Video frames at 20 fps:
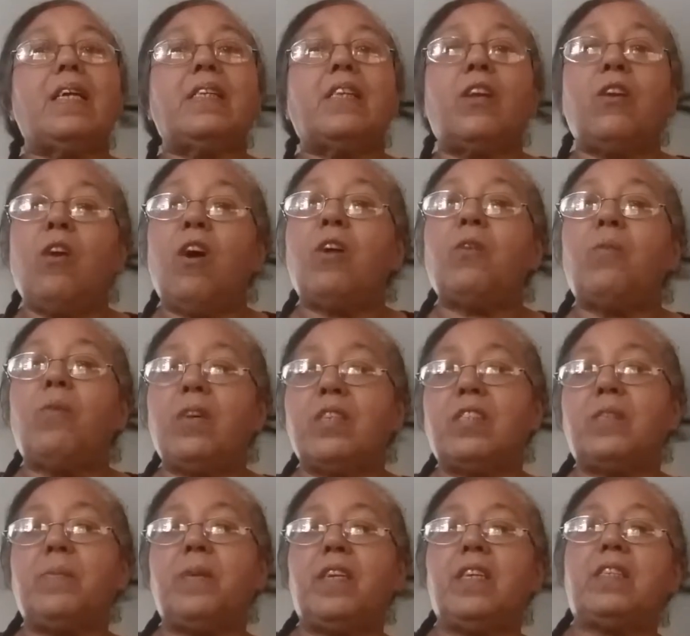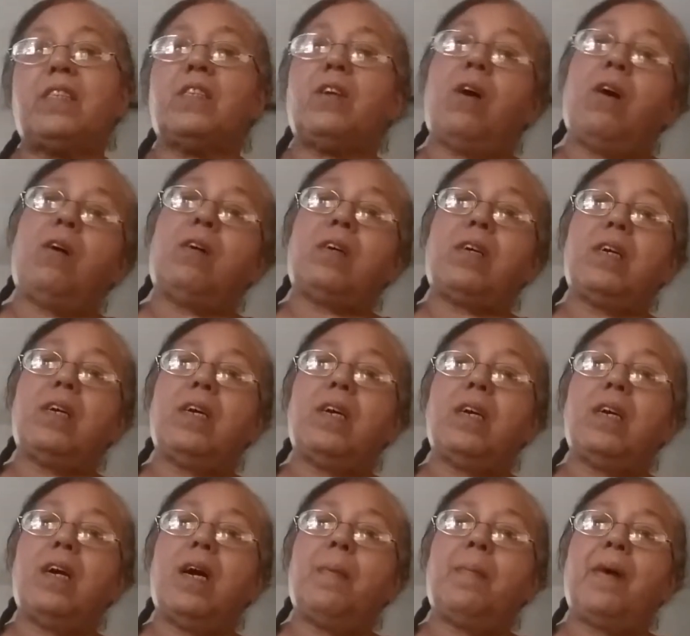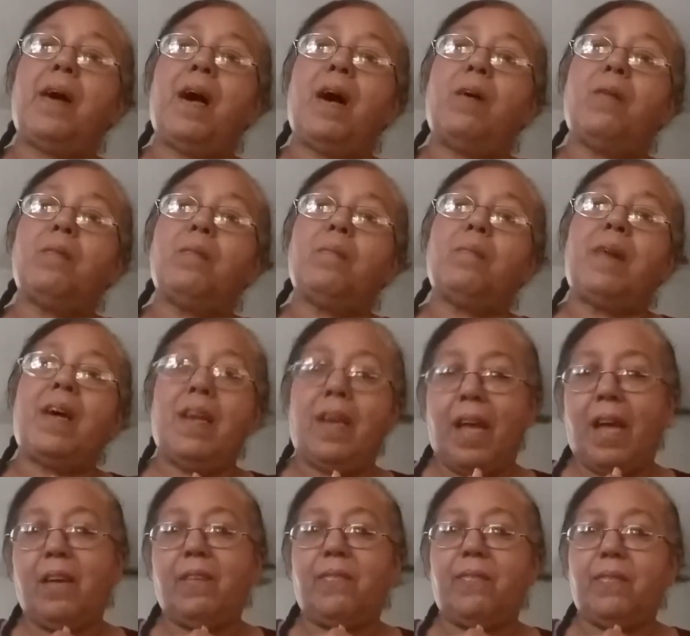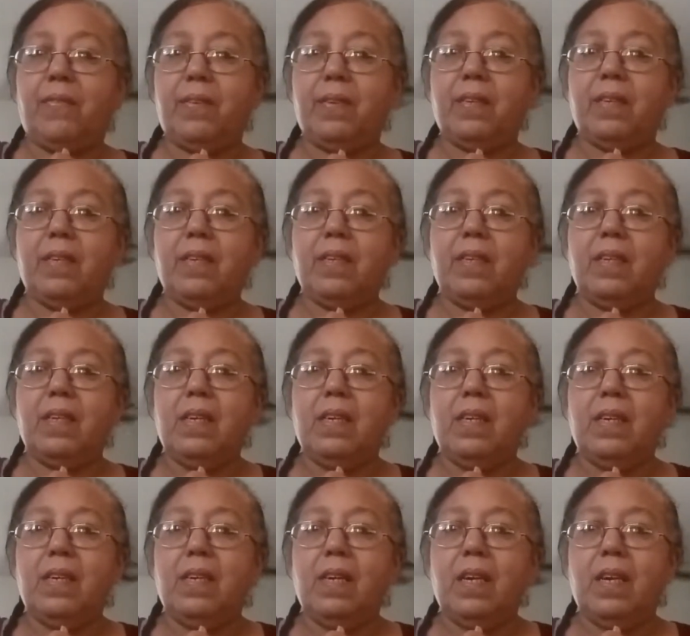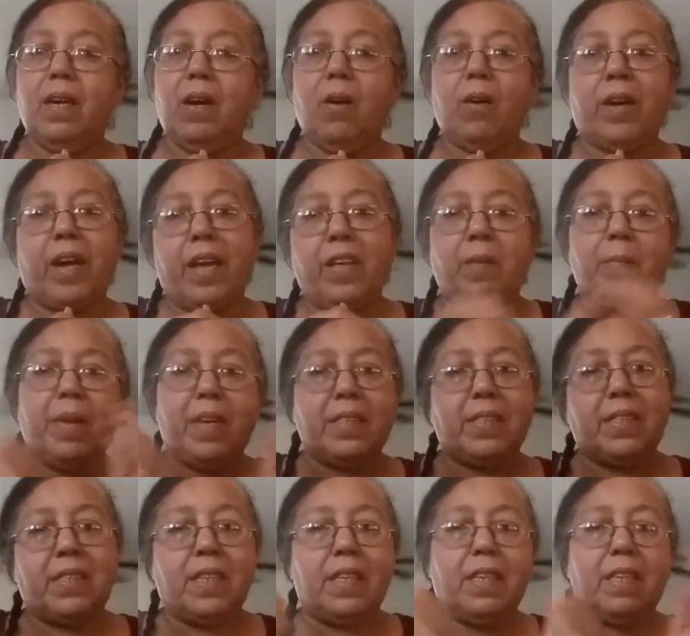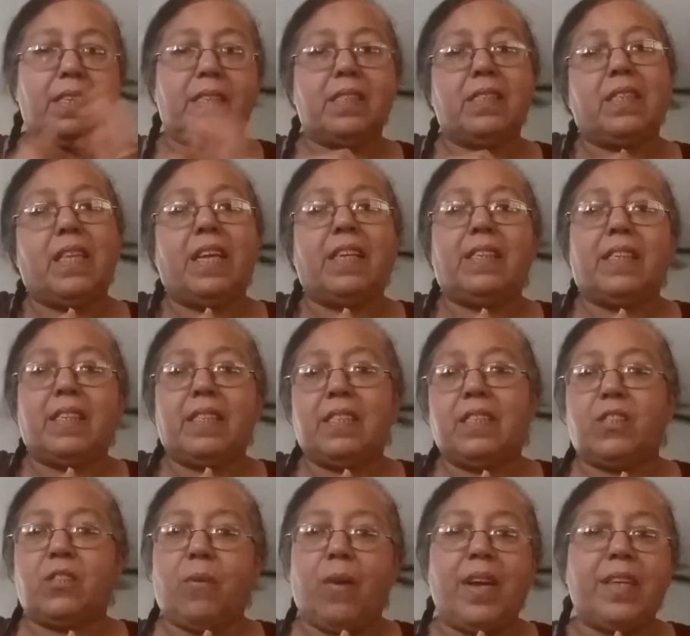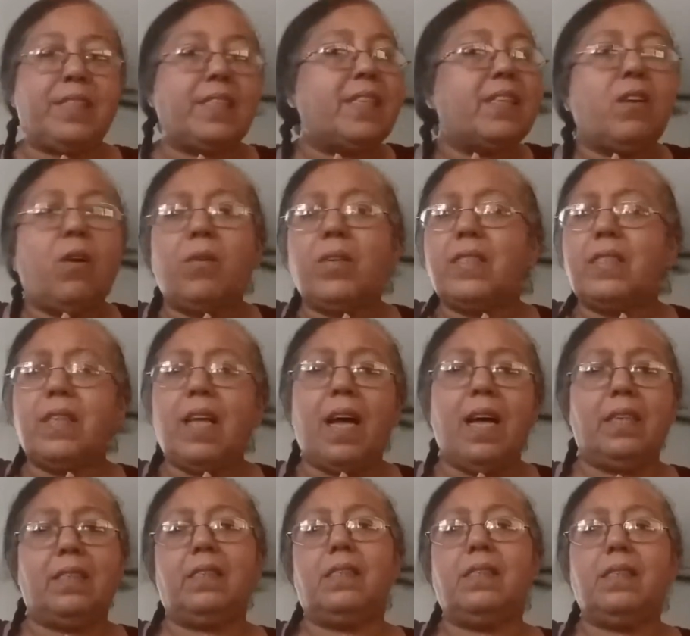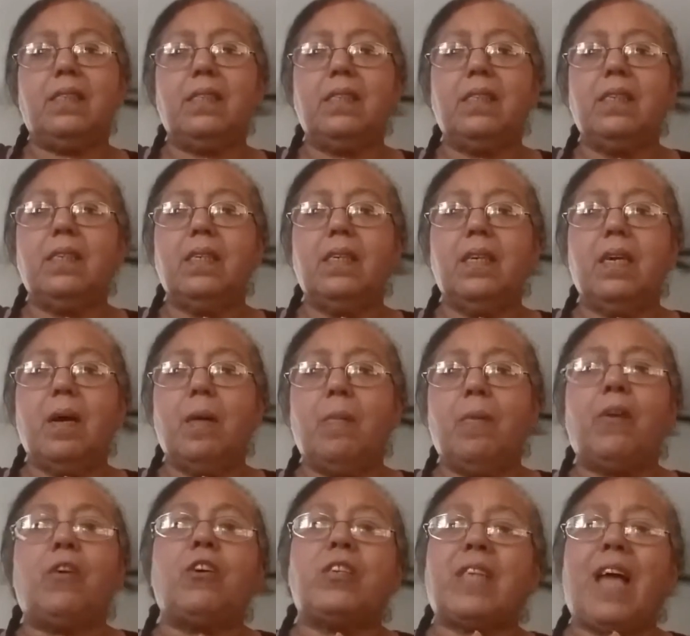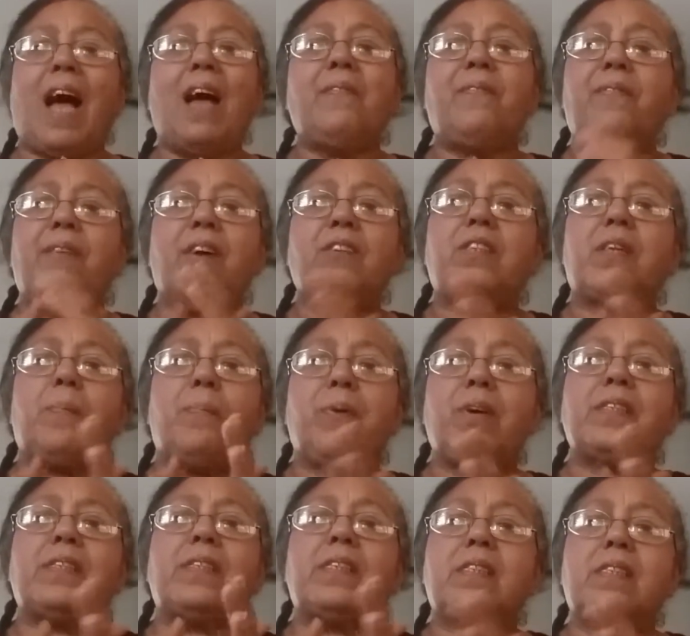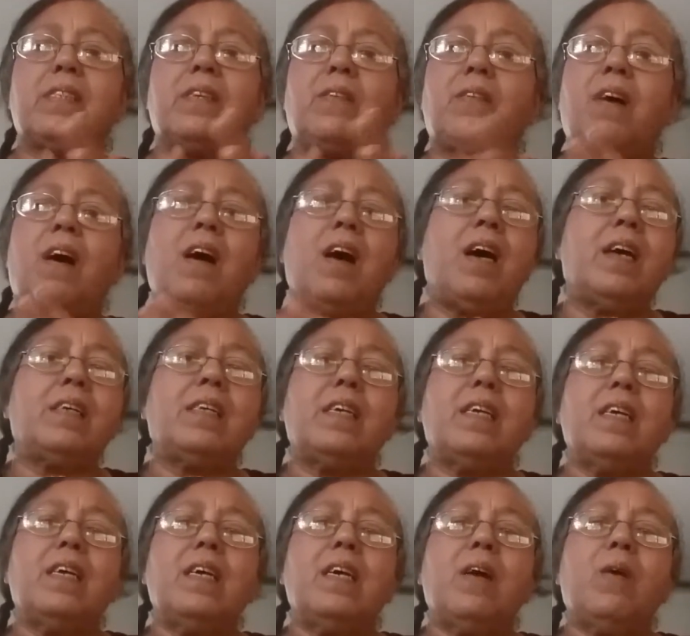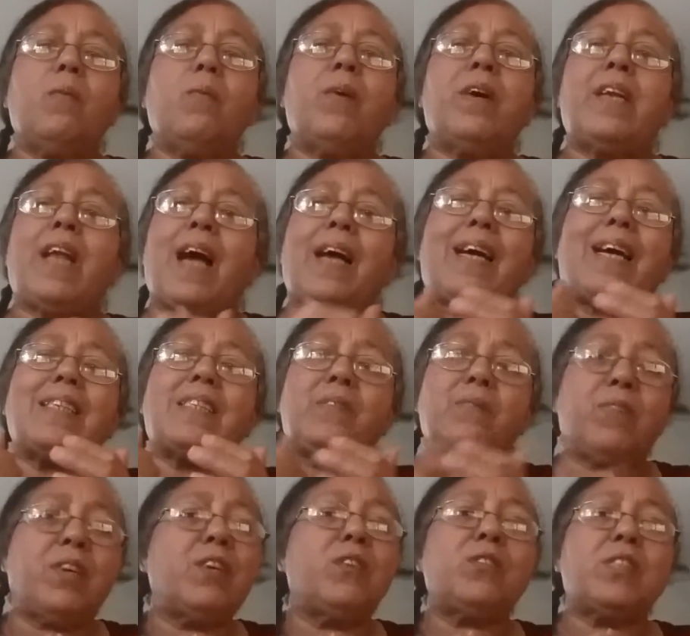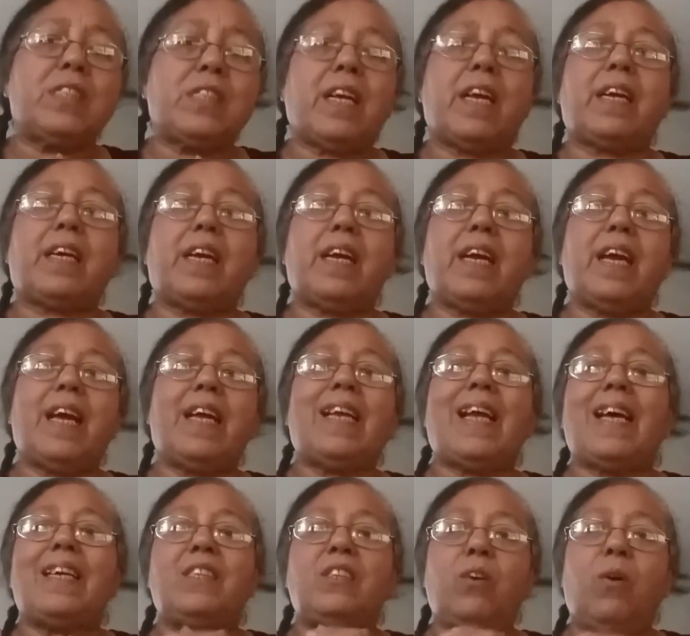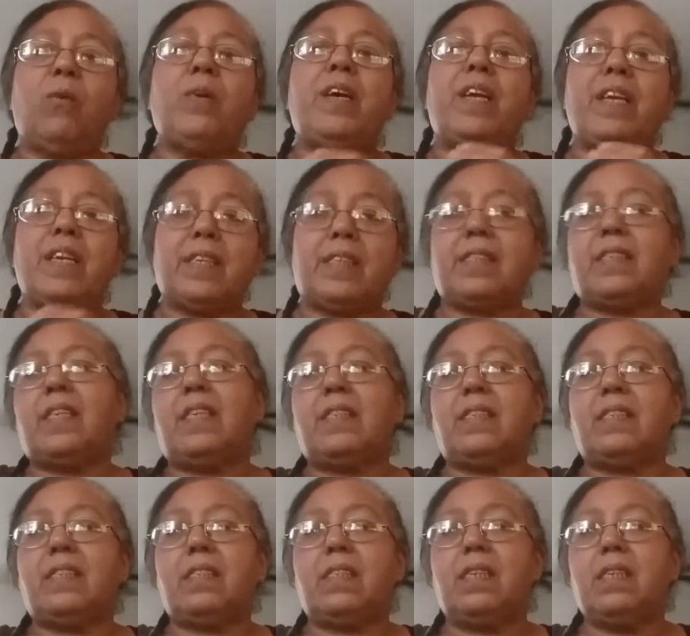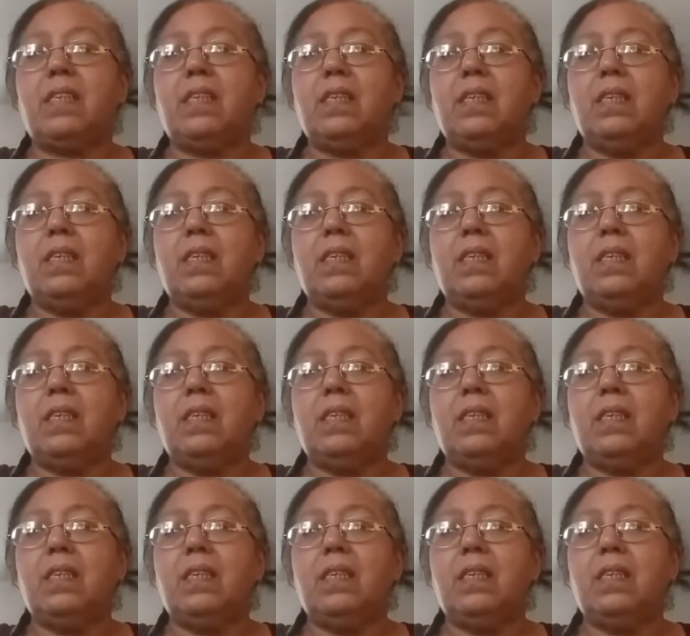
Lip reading: Lord wants me to talk about my life. Okay, you might think this is crazy. No, it's not. Because I felt the presence of God when I got real sick, and I know He exists.